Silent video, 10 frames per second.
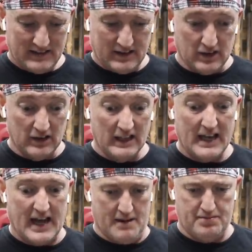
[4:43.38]

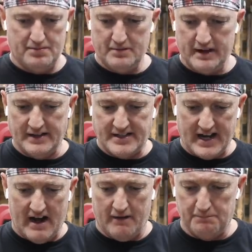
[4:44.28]
clamp it
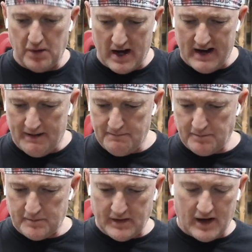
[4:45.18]
down, but
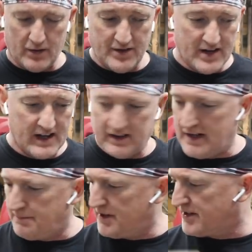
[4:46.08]
I'd rather not
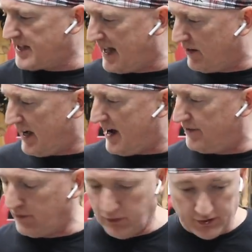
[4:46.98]
clamp this. I don't
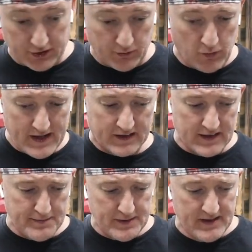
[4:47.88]
have a real good way to
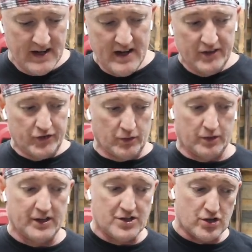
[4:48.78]
clamp it, so we're
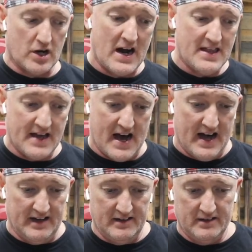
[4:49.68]
gonna try
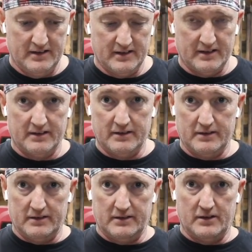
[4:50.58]
that.
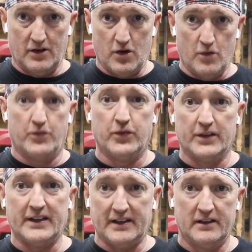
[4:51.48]

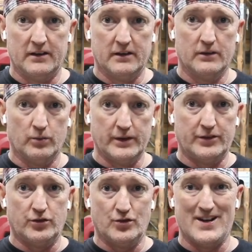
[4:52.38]
Hopefully we
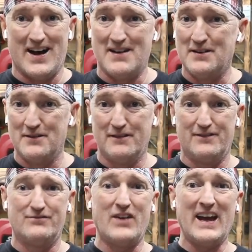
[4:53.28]
do not
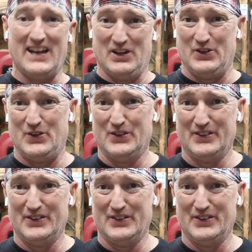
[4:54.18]
fail.